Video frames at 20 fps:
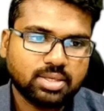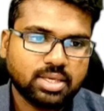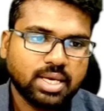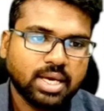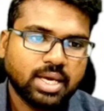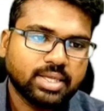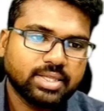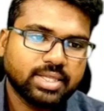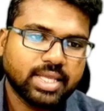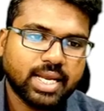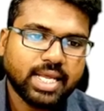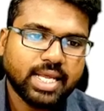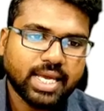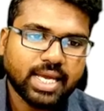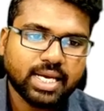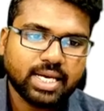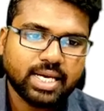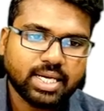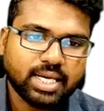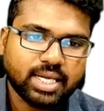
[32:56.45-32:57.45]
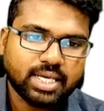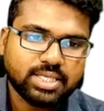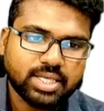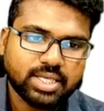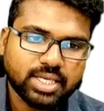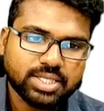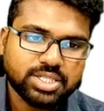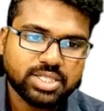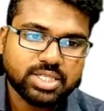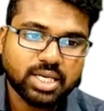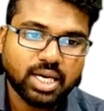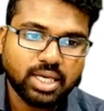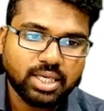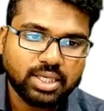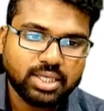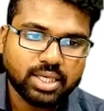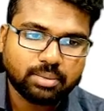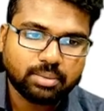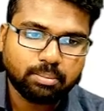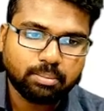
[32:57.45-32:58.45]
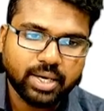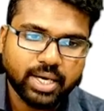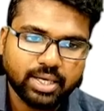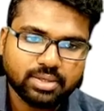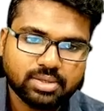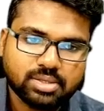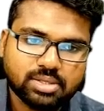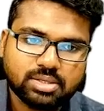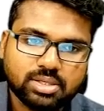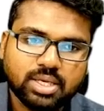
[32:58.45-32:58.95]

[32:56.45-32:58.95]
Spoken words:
Then encouraging shelter belts.